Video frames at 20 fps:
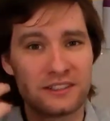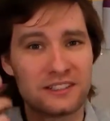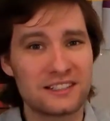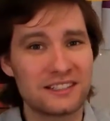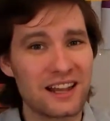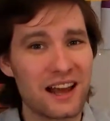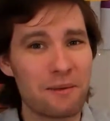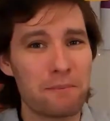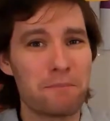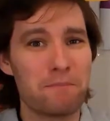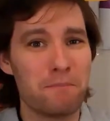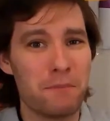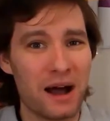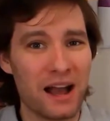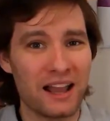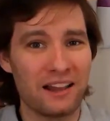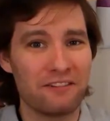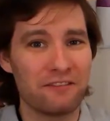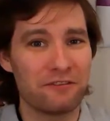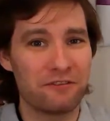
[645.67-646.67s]
It's not
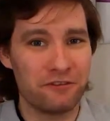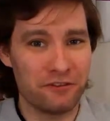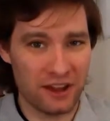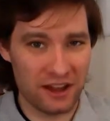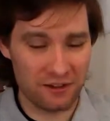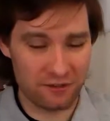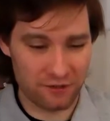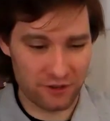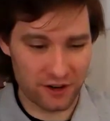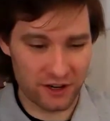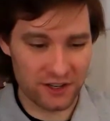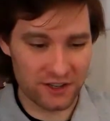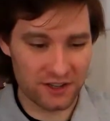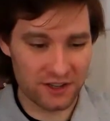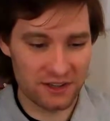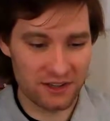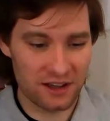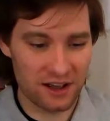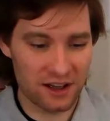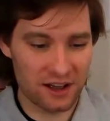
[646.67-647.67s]
my favorite
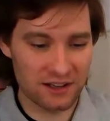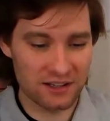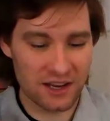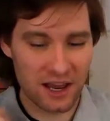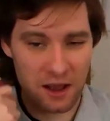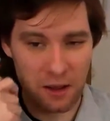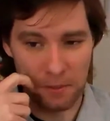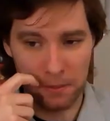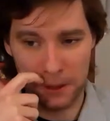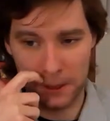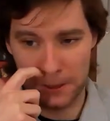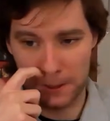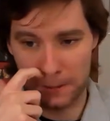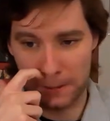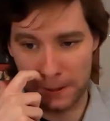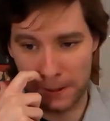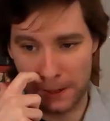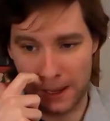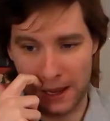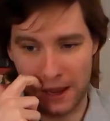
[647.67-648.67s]
tile
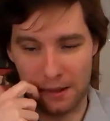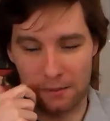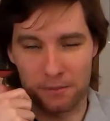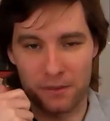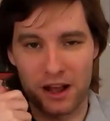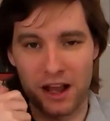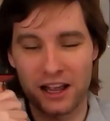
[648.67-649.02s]
placement game.